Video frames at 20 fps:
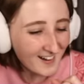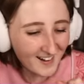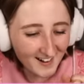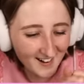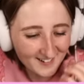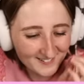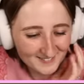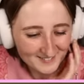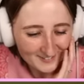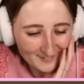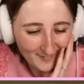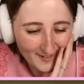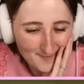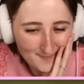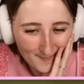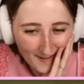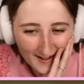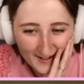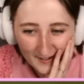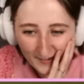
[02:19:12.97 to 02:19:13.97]
um, so I,
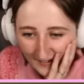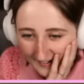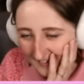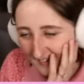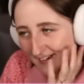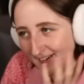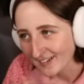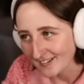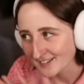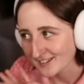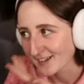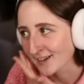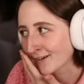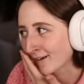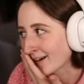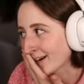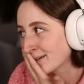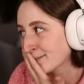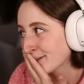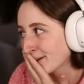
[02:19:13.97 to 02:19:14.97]
I got, honestly, I
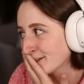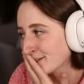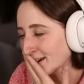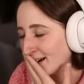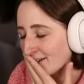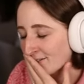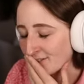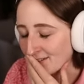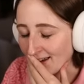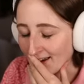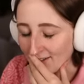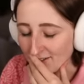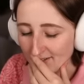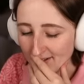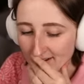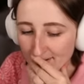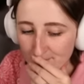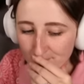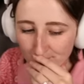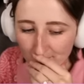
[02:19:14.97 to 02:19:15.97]
got ambrosia off the
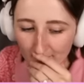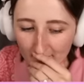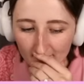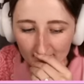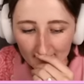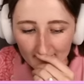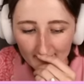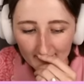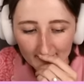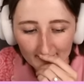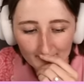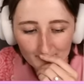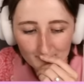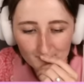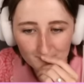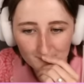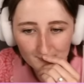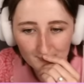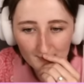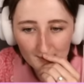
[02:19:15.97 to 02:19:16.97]
gallery.
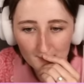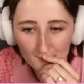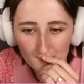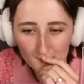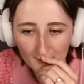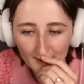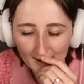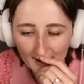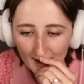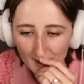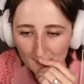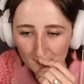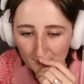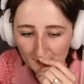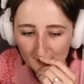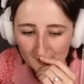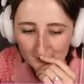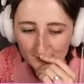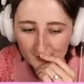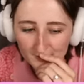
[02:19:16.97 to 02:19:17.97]
Um, but I put
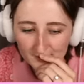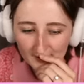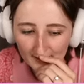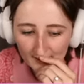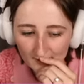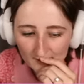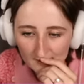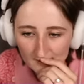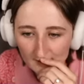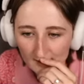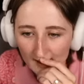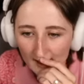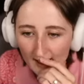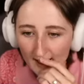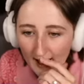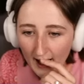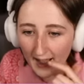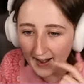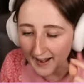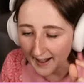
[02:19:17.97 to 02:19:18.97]
it for sale
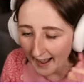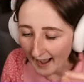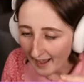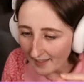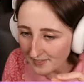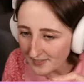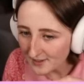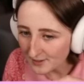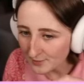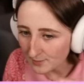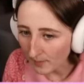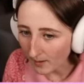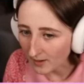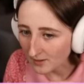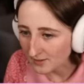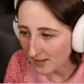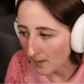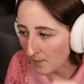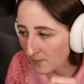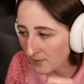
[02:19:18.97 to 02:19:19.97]
and I had this
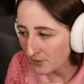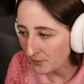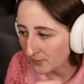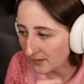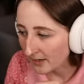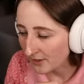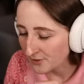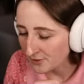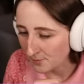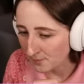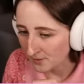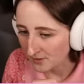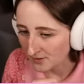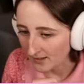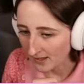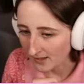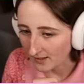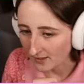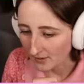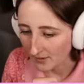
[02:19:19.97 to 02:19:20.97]
marked up
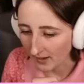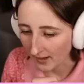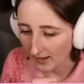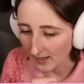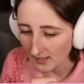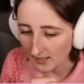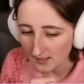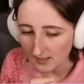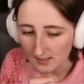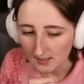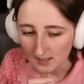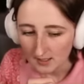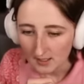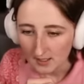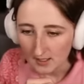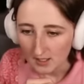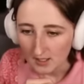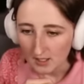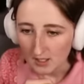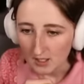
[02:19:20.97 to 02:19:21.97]
300%. Okay.
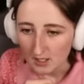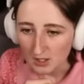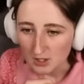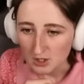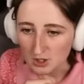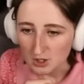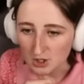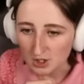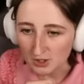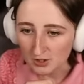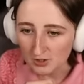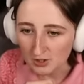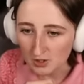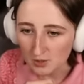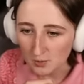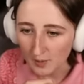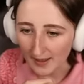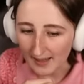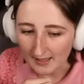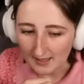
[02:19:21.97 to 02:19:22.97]
Just you
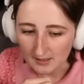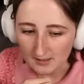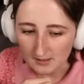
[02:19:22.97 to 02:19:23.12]
wait